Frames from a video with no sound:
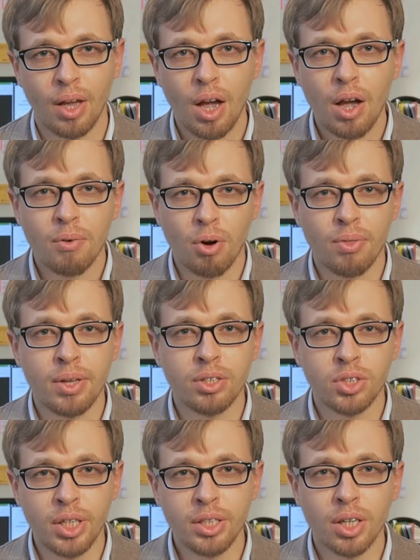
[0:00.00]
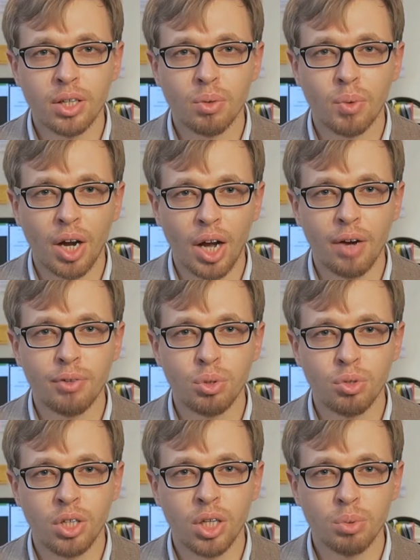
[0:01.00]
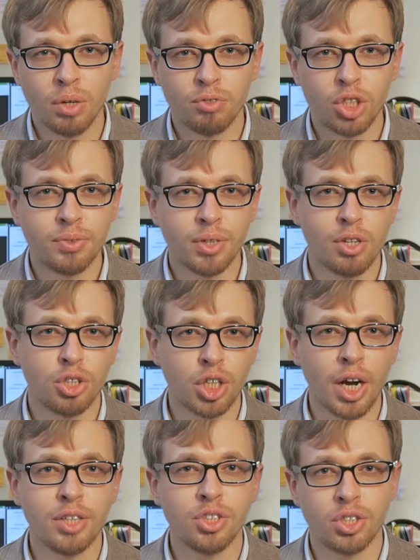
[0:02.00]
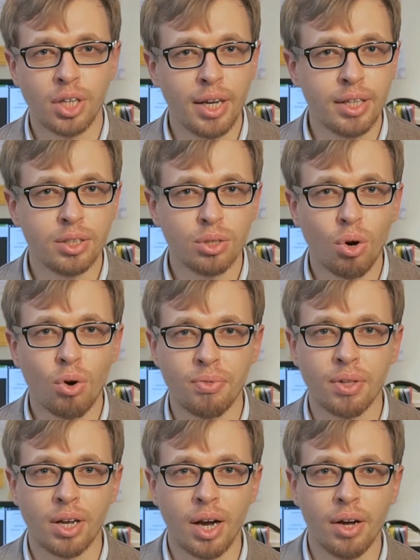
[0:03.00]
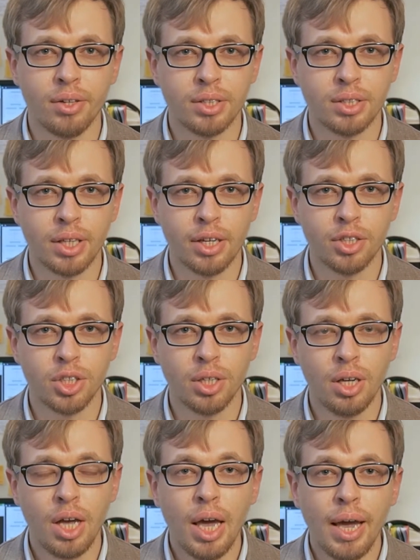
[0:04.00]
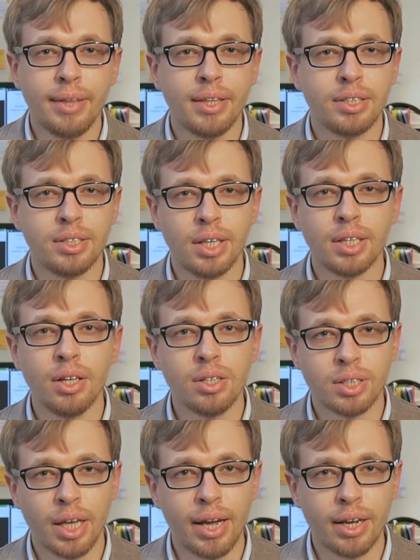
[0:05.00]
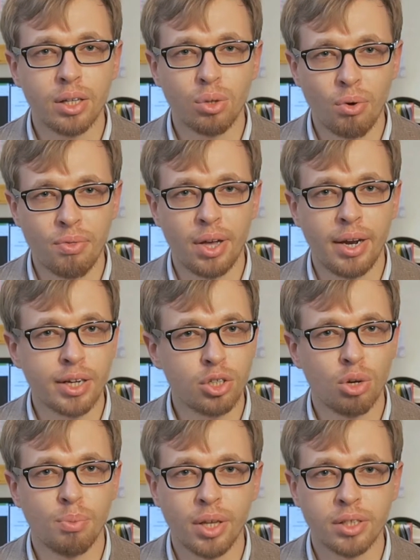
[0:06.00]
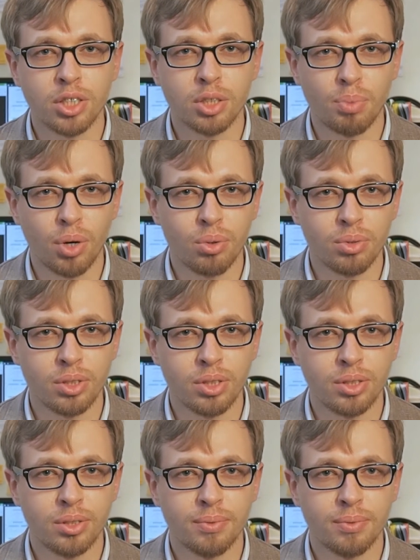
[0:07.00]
For this reason, we have to deal with different charge states of the color center in a single cycle of the electroluminescence process.